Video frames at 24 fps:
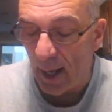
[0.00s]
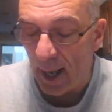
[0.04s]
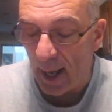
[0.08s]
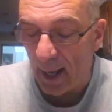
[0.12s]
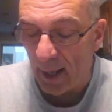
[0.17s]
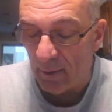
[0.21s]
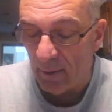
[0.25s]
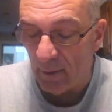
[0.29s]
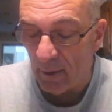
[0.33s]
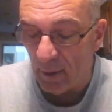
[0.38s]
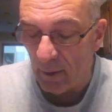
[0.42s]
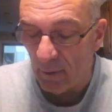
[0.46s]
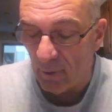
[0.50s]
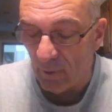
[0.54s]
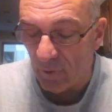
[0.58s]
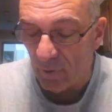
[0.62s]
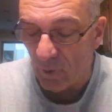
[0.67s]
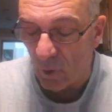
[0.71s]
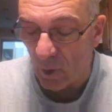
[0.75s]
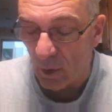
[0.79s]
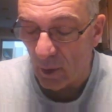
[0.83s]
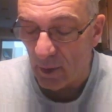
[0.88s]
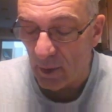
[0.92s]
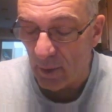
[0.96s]
and
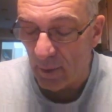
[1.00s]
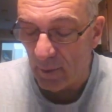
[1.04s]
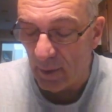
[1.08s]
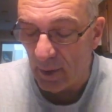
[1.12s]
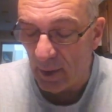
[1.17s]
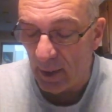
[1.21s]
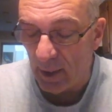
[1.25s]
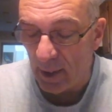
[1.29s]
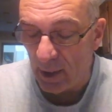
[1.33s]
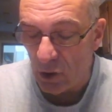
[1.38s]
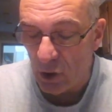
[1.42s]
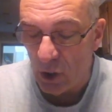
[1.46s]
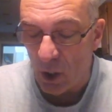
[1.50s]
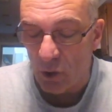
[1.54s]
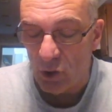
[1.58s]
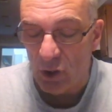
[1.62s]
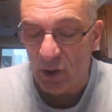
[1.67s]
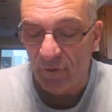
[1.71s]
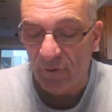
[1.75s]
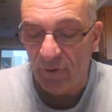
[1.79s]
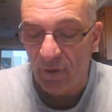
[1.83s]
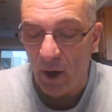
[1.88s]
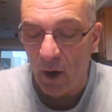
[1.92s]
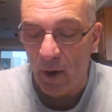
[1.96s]
for the east
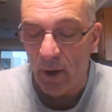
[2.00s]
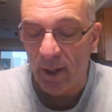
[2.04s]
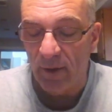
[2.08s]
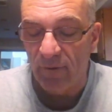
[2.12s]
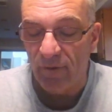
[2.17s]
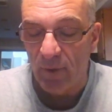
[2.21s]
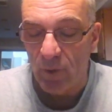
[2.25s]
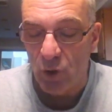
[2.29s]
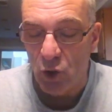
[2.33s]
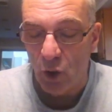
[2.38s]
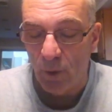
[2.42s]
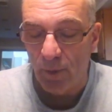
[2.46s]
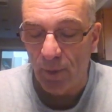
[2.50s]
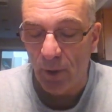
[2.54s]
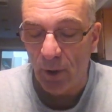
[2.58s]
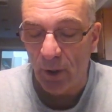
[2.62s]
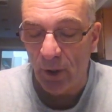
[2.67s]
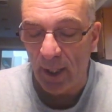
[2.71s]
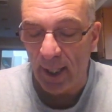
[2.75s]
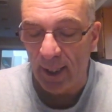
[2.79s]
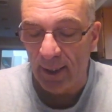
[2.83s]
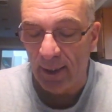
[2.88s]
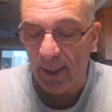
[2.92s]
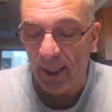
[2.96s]
coast of Florida from
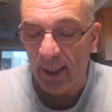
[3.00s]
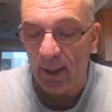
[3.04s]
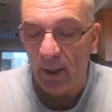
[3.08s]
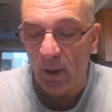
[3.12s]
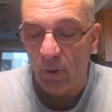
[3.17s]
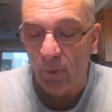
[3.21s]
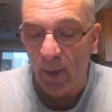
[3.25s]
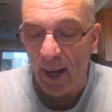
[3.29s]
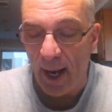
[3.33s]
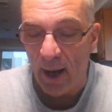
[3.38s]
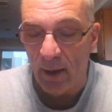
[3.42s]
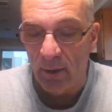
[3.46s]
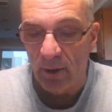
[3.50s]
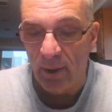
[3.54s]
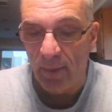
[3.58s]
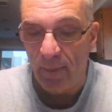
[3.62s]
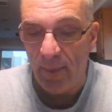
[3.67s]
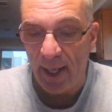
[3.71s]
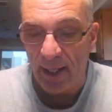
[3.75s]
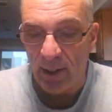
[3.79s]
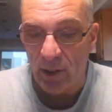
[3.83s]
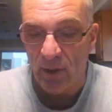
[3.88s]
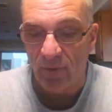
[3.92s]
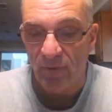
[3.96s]
Jupiter Inlet around the
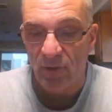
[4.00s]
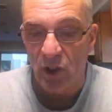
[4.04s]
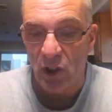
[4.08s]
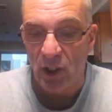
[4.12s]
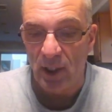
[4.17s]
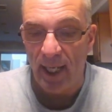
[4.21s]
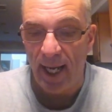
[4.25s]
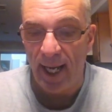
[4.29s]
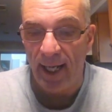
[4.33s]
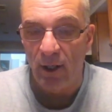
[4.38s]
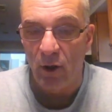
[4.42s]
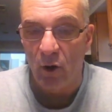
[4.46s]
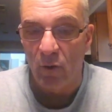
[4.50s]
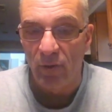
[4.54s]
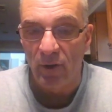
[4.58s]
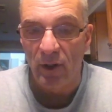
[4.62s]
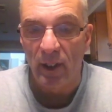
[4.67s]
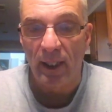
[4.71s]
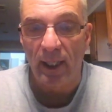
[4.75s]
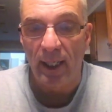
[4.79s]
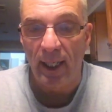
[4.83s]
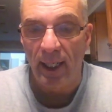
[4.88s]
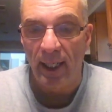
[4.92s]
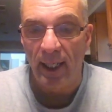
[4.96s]
base of the state over
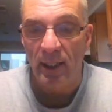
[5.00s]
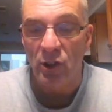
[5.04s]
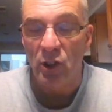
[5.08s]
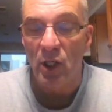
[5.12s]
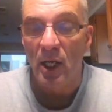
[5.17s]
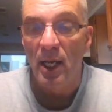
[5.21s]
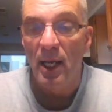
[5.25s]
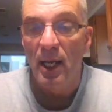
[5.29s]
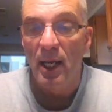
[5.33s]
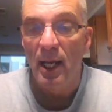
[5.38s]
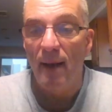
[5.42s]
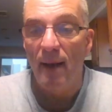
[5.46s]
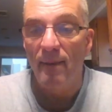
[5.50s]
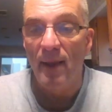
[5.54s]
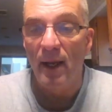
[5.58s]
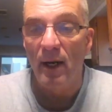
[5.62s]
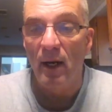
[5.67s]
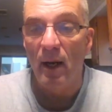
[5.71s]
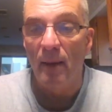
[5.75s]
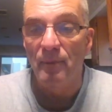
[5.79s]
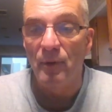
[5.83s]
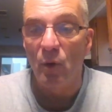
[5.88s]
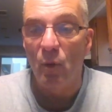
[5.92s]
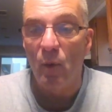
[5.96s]
the Keys and
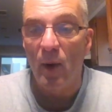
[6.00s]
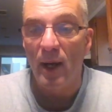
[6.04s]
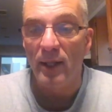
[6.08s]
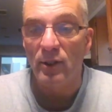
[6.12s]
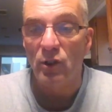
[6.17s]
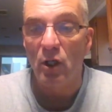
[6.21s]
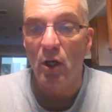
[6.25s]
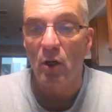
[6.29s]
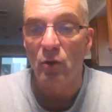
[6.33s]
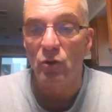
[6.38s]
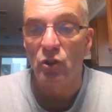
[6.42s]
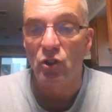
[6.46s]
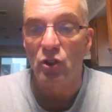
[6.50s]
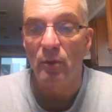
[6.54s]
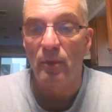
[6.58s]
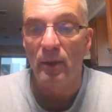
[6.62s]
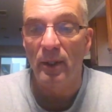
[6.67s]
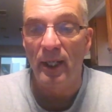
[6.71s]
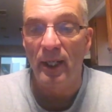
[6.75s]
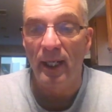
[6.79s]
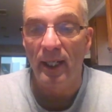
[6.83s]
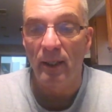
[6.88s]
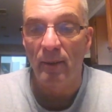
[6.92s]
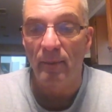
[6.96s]
then up the west coast to
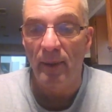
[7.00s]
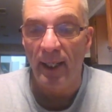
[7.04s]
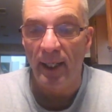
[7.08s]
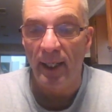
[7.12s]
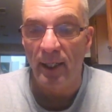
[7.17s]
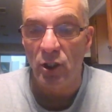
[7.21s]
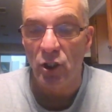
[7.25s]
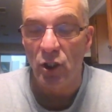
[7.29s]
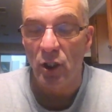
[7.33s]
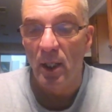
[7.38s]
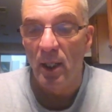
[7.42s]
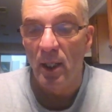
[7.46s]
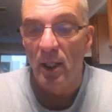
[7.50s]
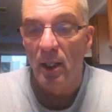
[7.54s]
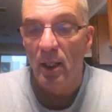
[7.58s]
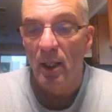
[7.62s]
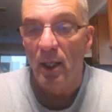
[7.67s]
Bonita Beach.